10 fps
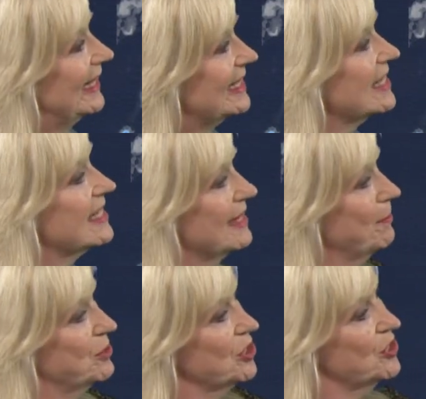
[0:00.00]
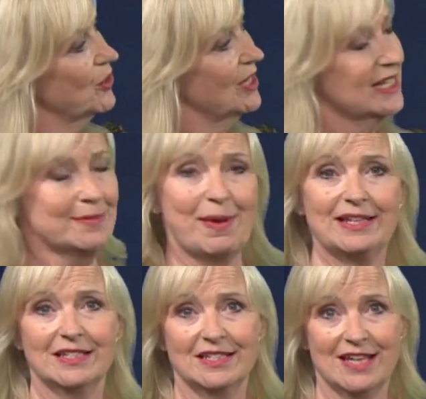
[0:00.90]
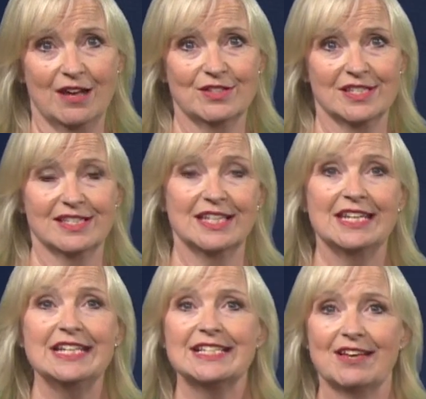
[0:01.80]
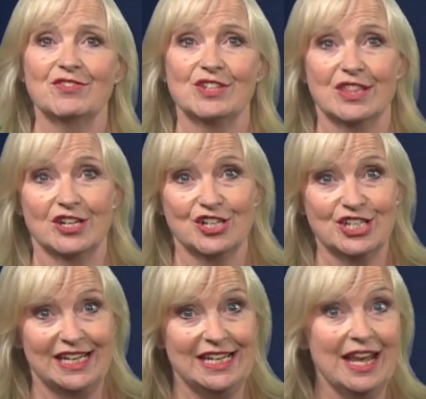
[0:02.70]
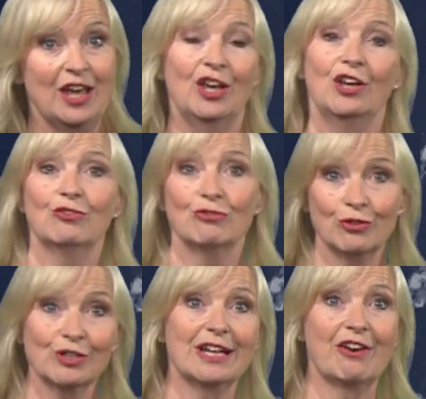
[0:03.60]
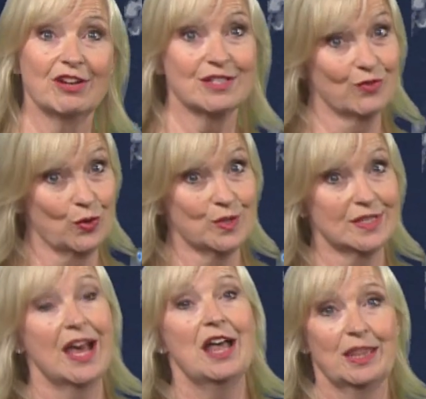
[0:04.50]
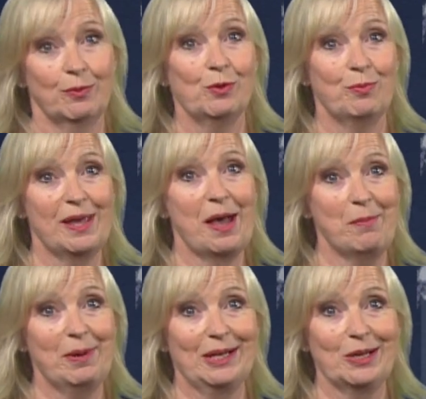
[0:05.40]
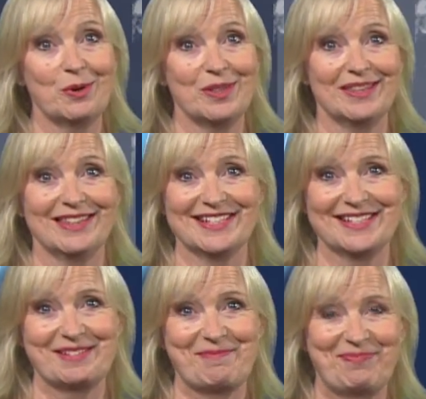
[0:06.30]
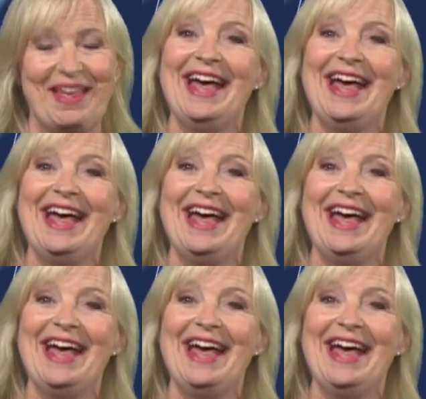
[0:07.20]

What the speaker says: These are the temperatures you can expect in towns and cities, 7 to 13. In rural areas, of course, they will be a bit lower than this.